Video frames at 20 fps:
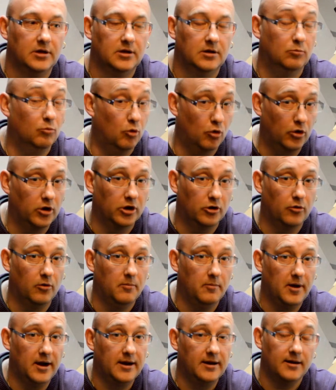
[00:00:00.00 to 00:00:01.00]
more
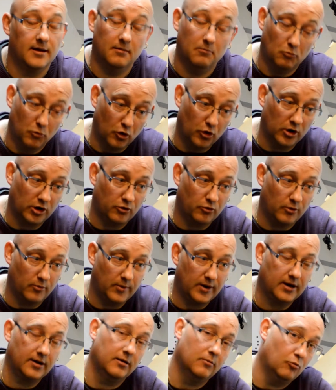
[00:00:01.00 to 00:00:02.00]
equipment and more
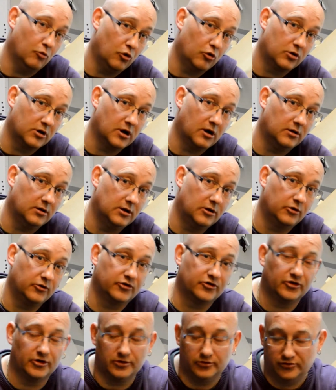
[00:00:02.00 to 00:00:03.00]
equipment and more
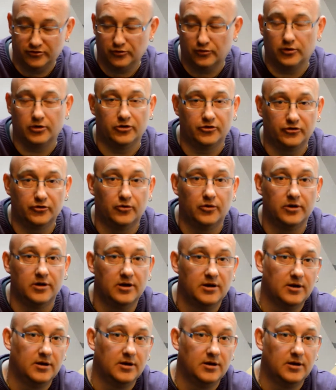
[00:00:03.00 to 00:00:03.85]
colours and so on and so on,